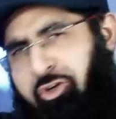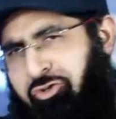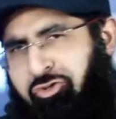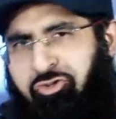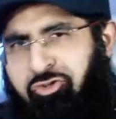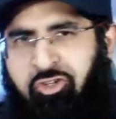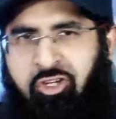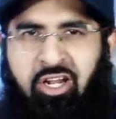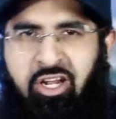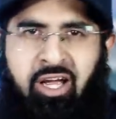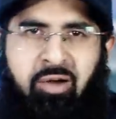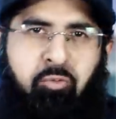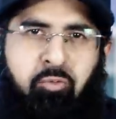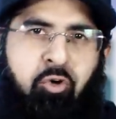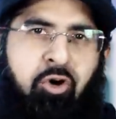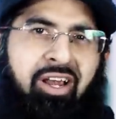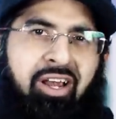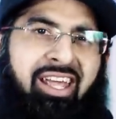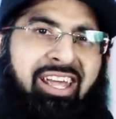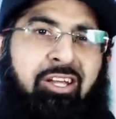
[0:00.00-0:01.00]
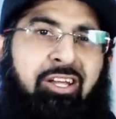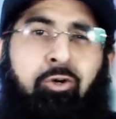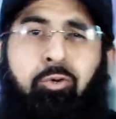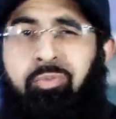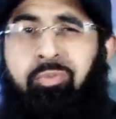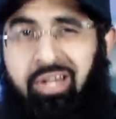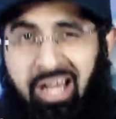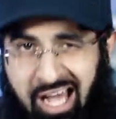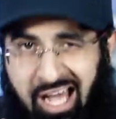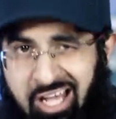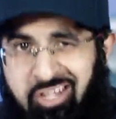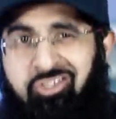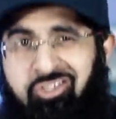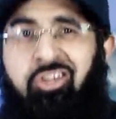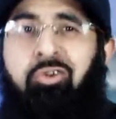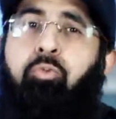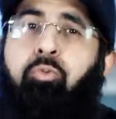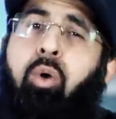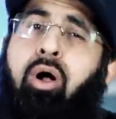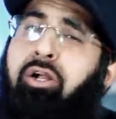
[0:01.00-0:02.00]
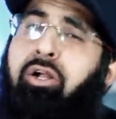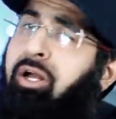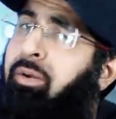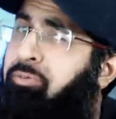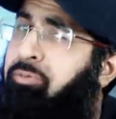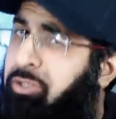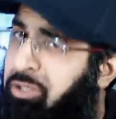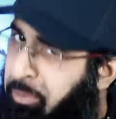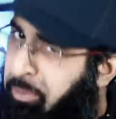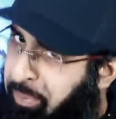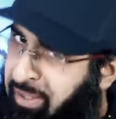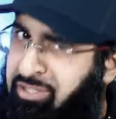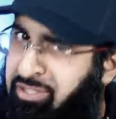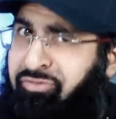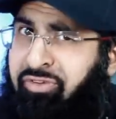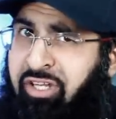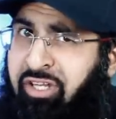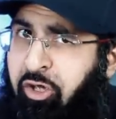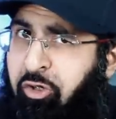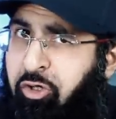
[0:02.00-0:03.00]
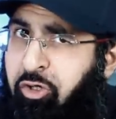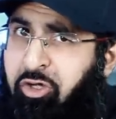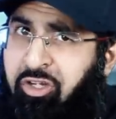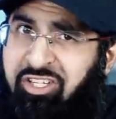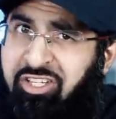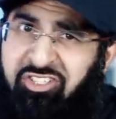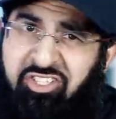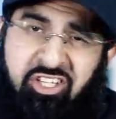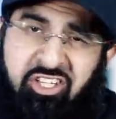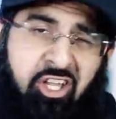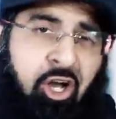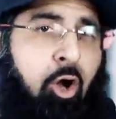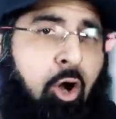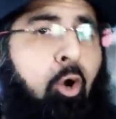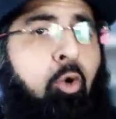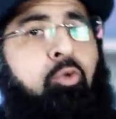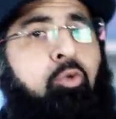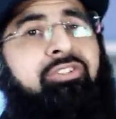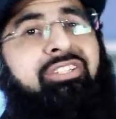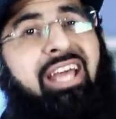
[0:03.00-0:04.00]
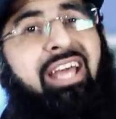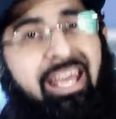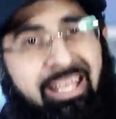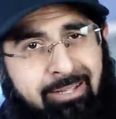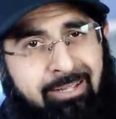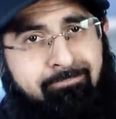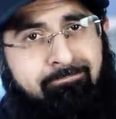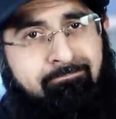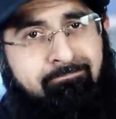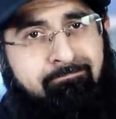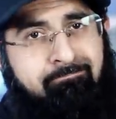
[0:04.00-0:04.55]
Assalamu alaikum, guys, and welcome to the best video you're gonna see the whole day.